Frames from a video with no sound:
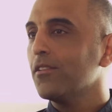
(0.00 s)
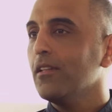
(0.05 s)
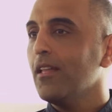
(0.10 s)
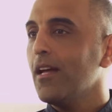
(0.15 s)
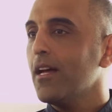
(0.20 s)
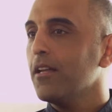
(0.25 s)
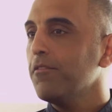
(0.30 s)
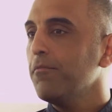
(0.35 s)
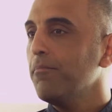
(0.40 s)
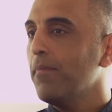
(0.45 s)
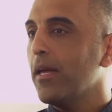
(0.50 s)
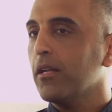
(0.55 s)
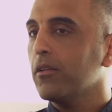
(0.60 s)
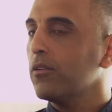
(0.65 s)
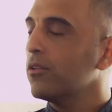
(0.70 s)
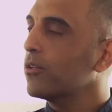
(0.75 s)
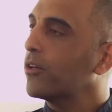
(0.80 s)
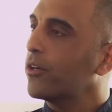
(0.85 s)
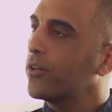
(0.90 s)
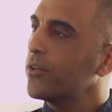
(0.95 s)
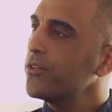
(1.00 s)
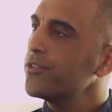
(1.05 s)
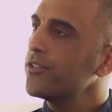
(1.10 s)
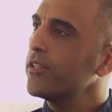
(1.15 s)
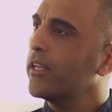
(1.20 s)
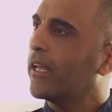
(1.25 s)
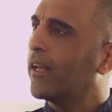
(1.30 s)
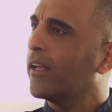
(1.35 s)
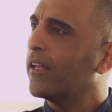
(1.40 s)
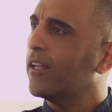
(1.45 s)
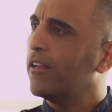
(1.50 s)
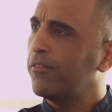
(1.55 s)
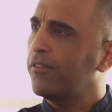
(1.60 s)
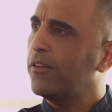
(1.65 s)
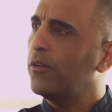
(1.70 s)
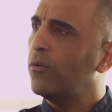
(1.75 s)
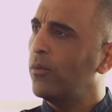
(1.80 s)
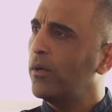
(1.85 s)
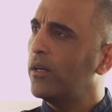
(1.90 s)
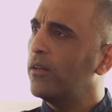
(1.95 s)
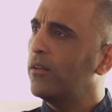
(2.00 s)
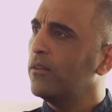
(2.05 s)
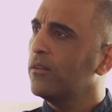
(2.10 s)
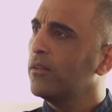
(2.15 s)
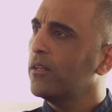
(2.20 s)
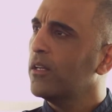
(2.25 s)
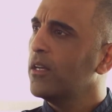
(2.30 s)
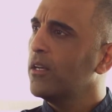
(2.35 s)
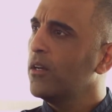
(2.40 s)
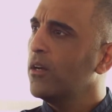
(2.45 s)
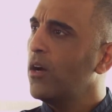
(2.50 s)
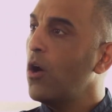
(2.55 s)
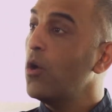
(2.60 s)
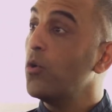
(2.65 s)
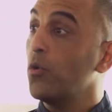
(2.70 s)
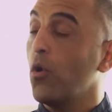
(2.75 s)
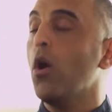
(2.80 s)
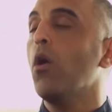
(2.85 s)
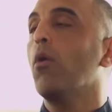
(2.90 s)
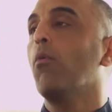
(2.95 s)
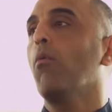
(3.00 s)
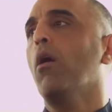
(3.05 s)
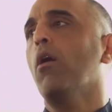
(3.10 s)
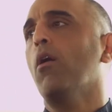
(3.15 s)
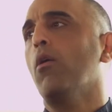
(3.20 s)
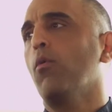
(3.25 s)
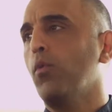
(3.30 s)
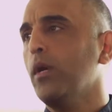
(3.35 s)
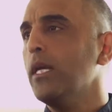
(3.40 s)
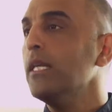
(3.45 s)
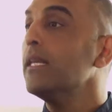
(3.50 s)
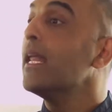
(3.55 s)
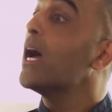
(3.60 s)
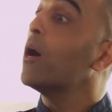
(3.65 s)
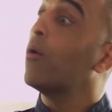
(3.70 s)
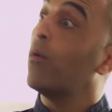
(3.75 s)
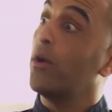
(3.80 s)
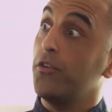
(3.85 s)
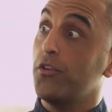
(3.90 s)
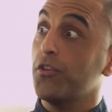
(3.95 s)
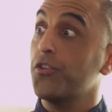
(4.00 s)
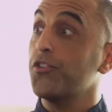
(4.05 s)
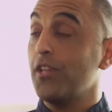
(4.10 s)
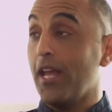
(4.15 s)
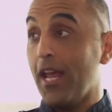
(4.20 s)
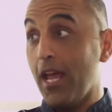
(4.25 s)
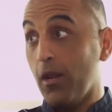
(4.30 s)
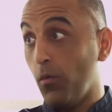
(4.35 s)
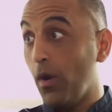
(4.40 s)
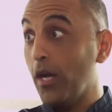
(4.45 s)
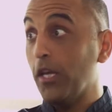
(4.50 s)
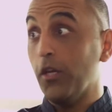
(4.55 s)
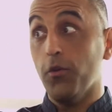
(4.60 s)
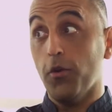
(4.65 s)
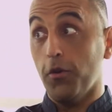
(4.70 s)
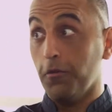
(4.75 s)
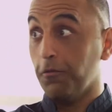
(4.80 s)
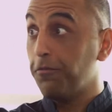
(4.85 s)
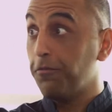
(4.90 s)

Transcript: a lot of medical cursing, if you will. We now understand why you don't